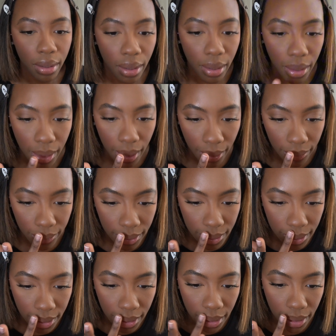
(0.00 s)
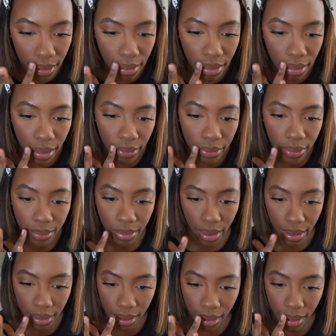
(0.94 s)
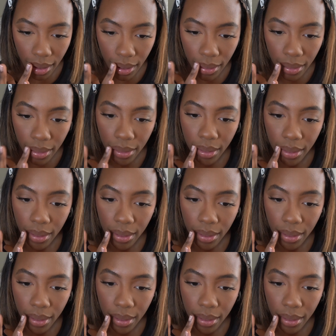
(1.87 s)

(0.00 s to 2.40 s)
And obviously you have to blend it out.